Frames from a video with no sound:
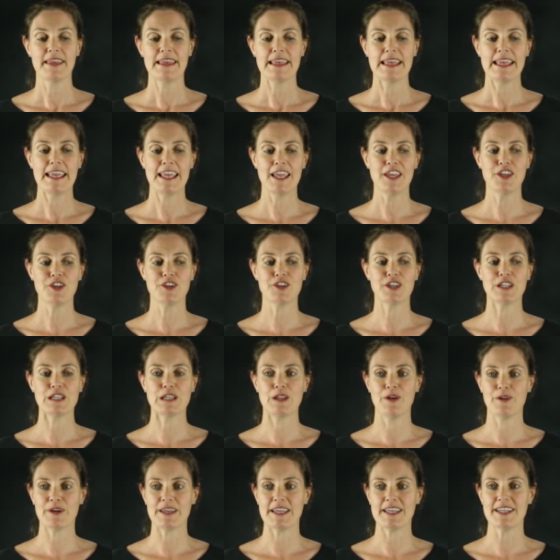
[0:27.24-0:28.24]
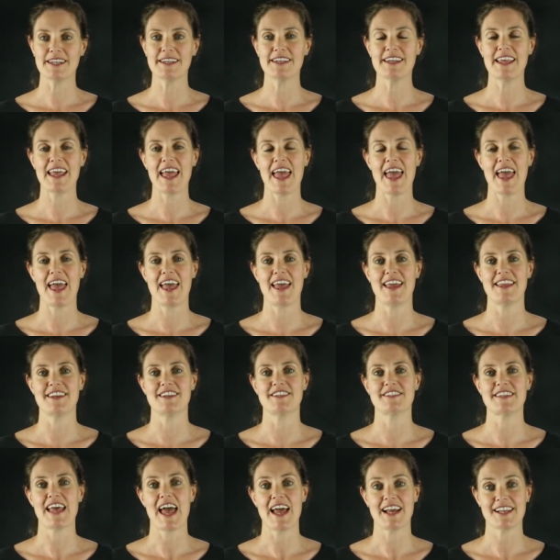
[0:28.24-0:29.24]
Here you can log in
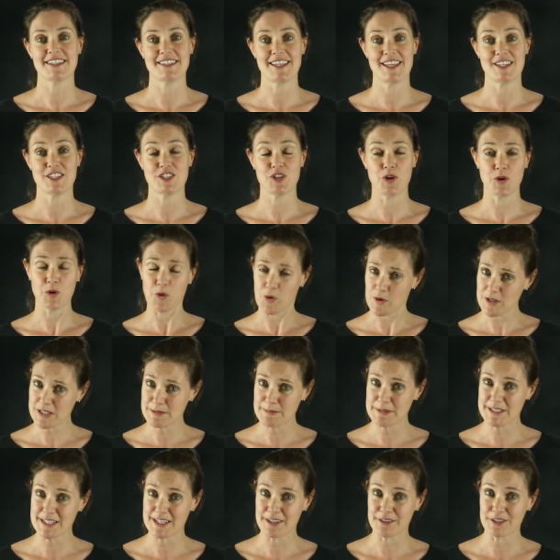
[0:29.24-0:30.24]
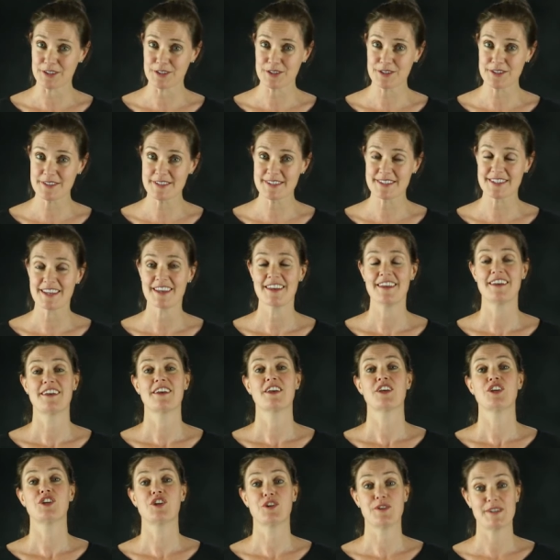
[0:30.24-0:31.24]
and access your course materials,
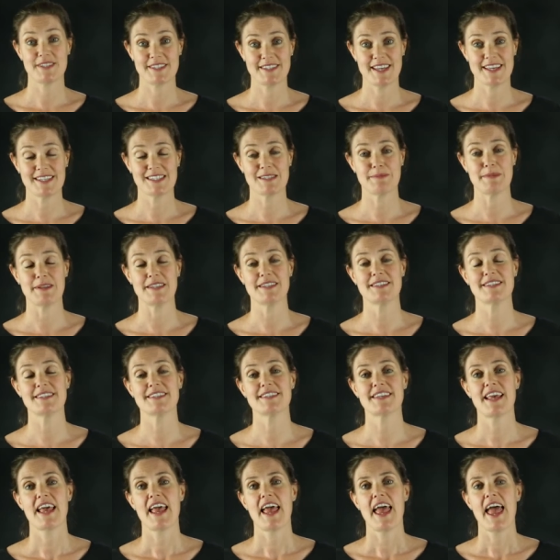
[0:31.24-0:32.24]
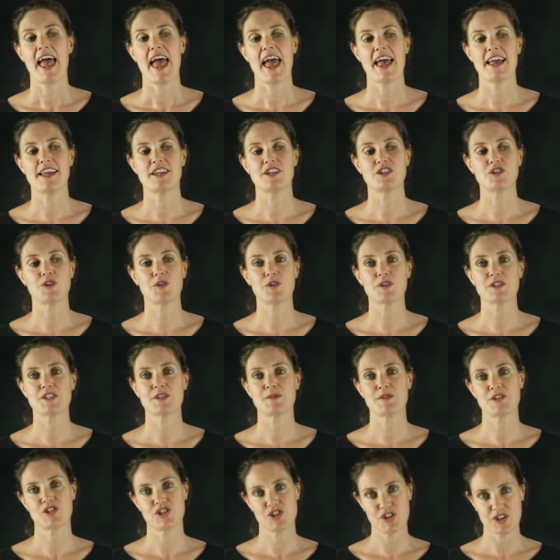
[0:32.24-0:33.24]
your assessments, and also
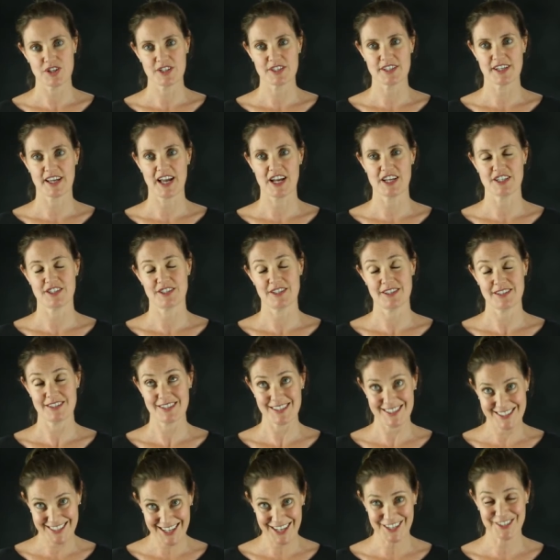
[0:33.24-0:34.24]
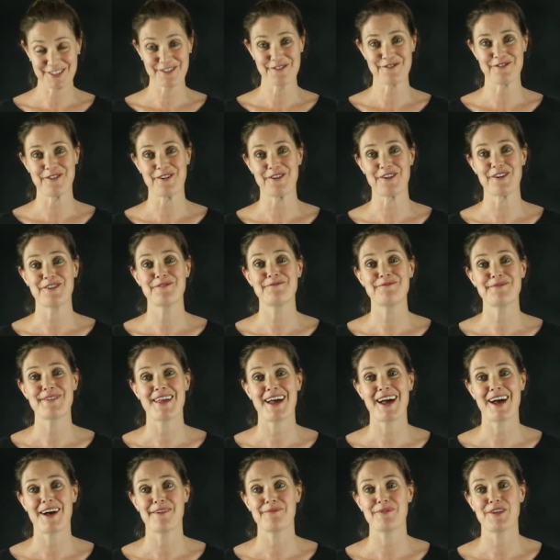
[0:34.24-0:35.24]
a student discussion forum
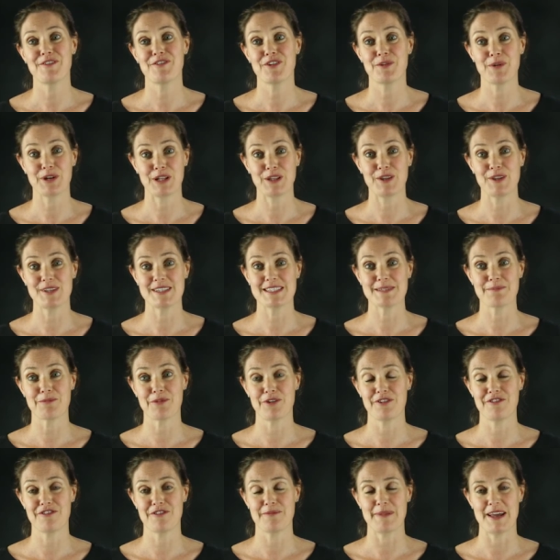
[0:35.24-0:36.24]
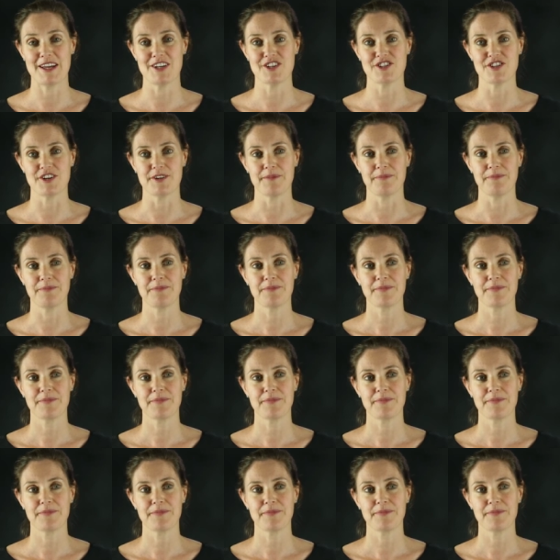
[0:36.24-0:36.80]
if you want to learn some more information.